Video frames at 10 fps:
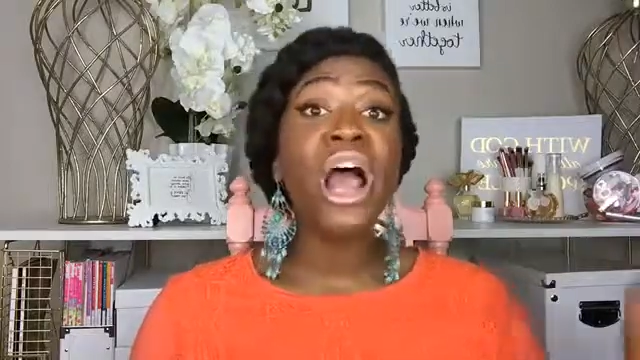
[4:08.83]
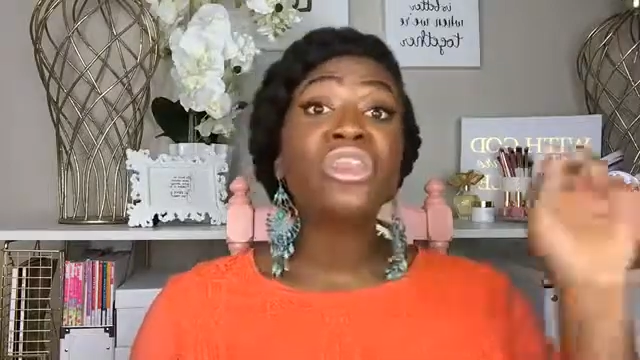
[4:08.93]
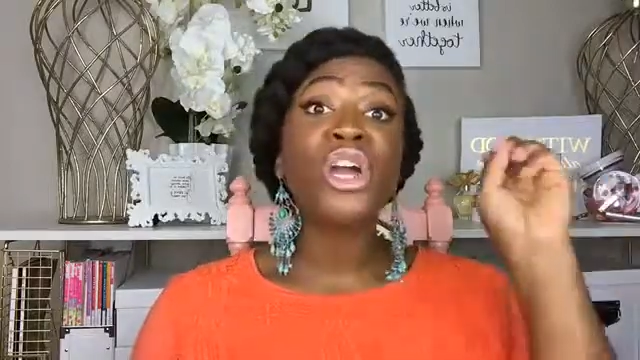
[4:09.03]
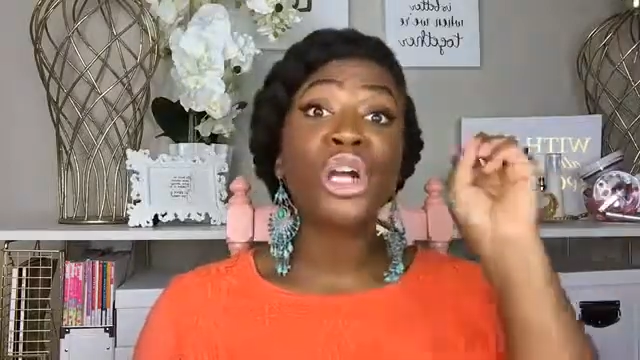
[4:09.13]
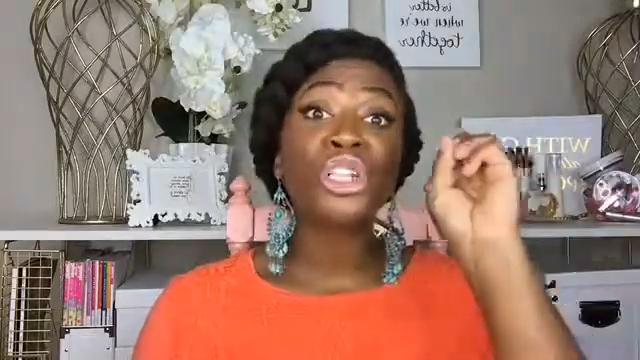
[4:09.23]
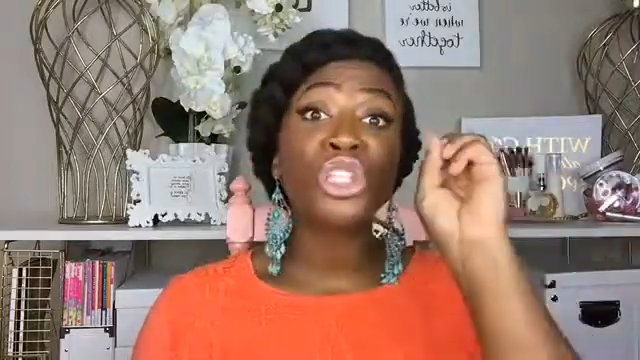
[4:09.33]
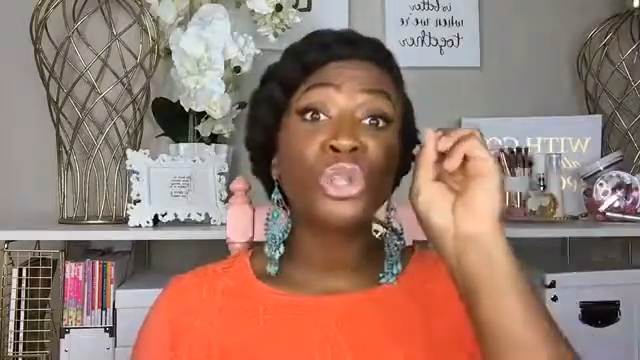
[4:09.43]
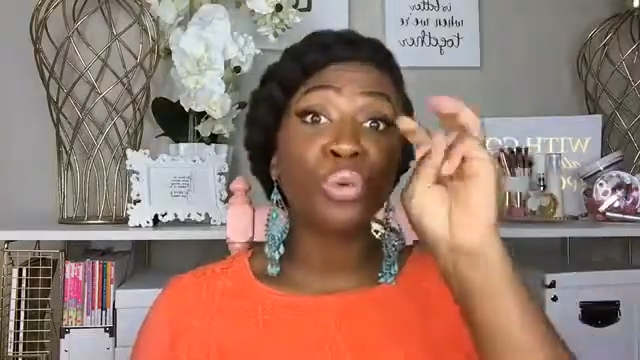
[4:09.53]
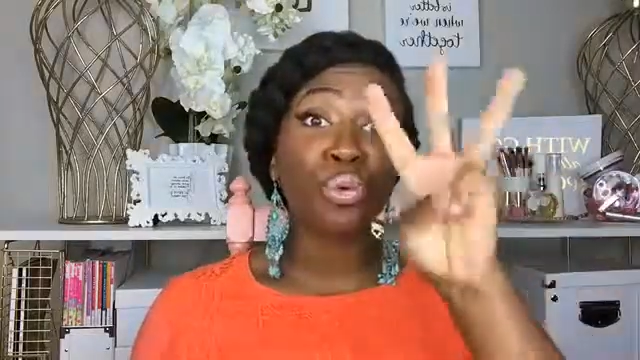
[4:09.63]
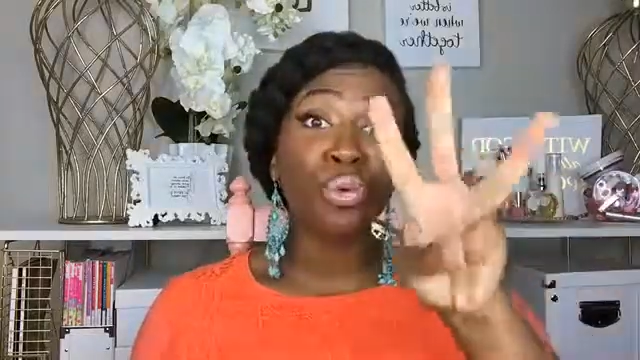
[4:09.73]
there's
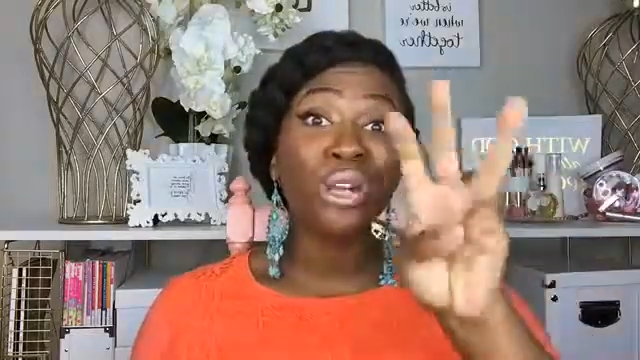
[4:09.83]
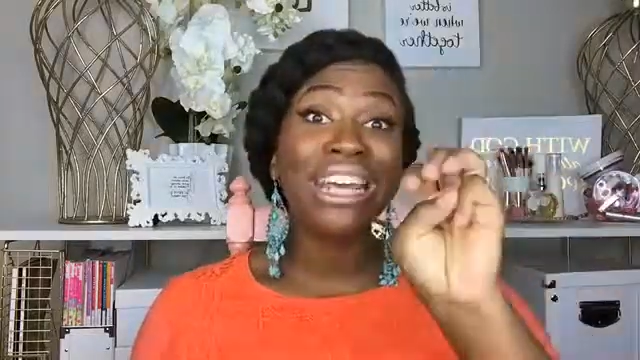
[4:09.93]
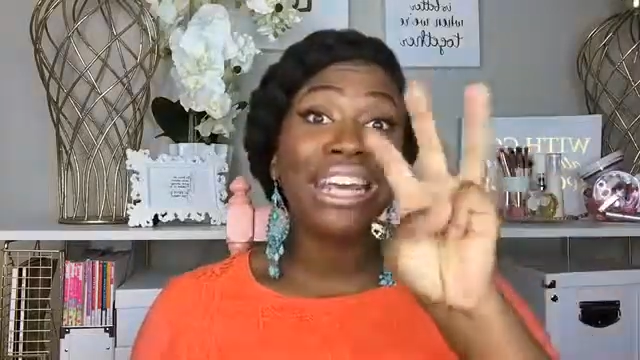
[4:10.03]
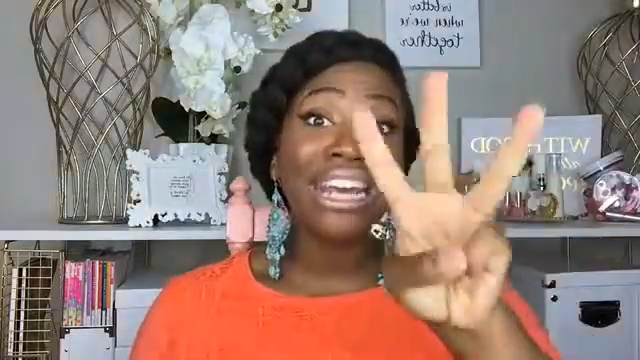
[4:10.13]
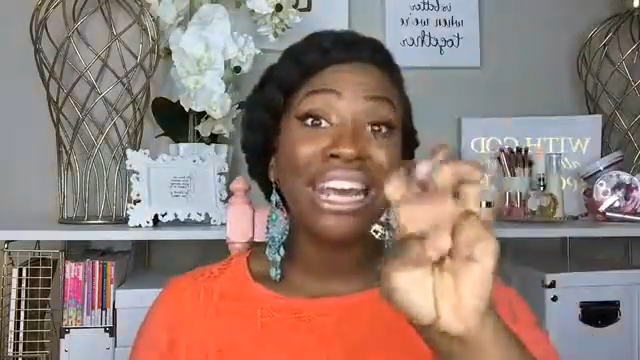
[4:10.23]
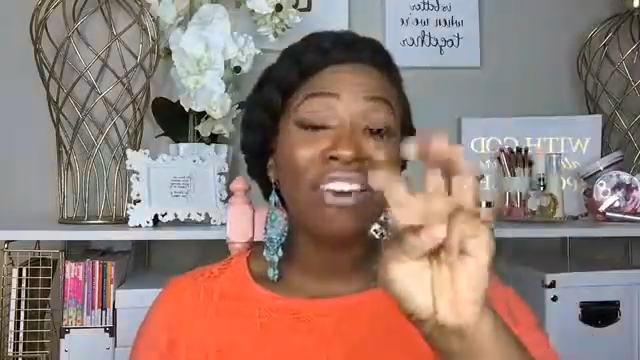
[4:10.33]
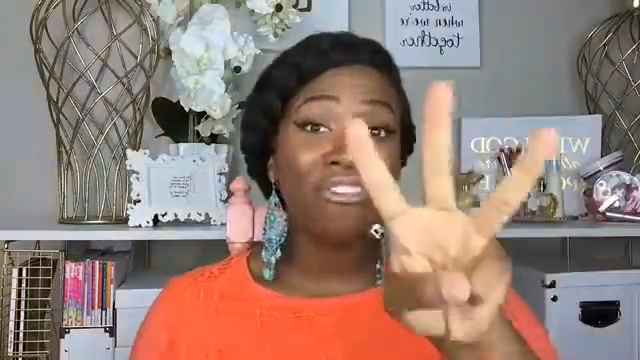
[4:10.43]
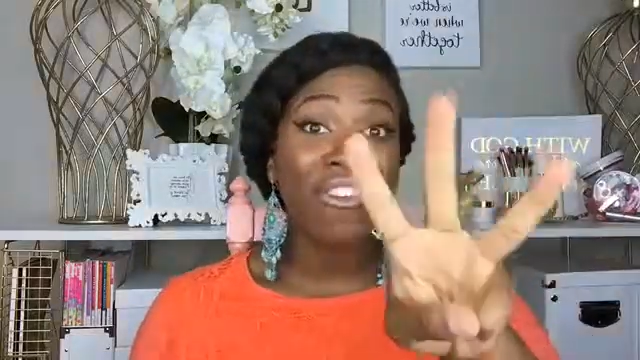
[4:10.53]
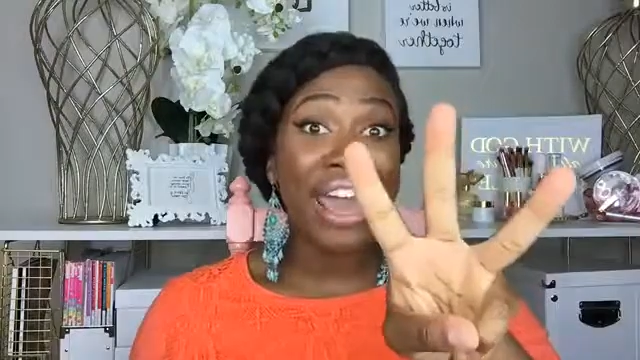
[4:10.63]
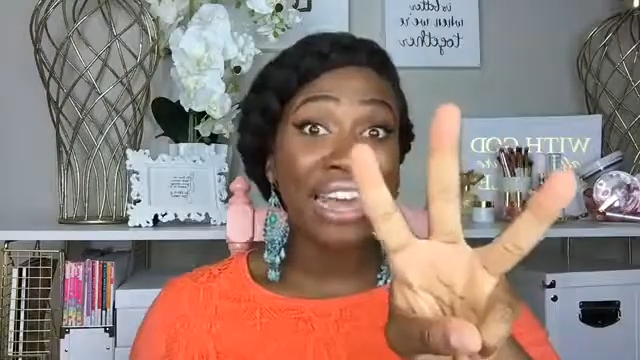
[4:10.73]
3
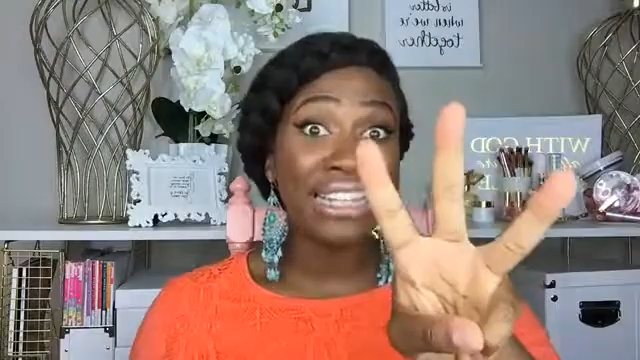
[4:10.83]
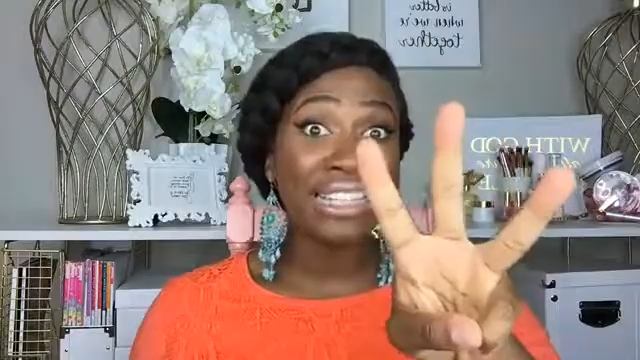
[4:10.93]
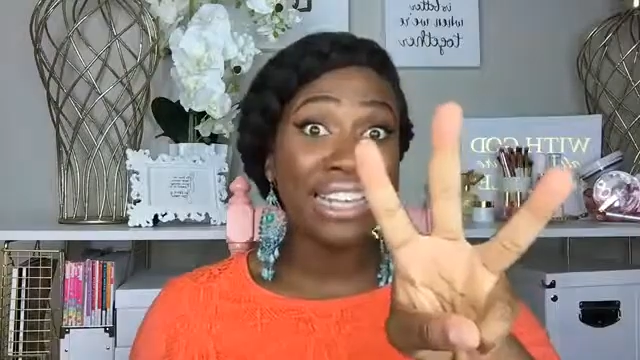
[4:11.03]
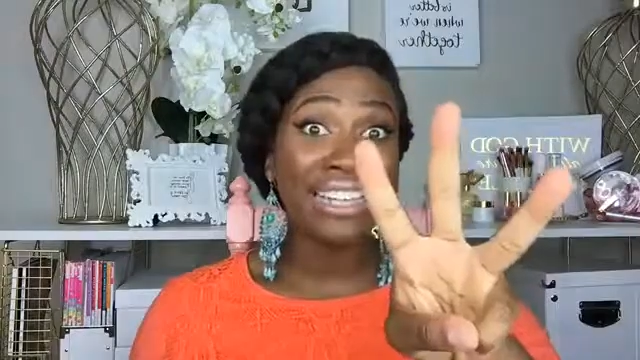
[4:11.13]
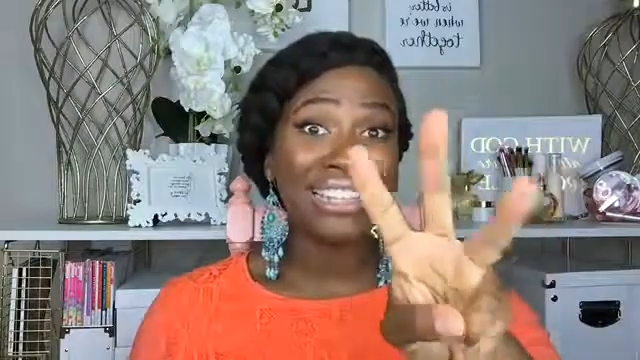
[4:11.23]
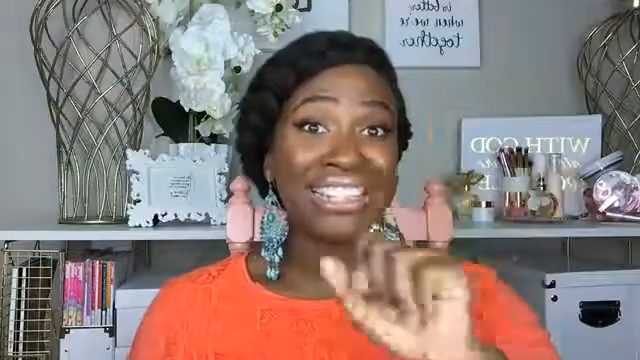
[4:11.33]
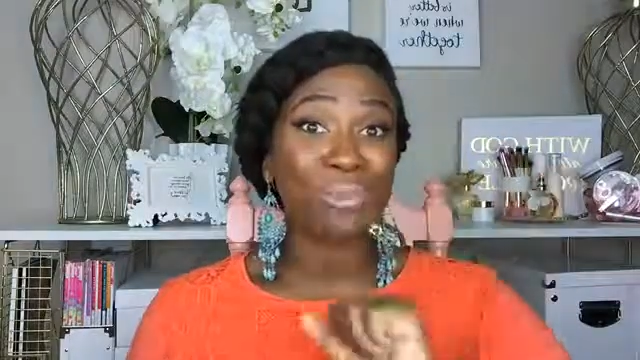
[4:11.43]
phases,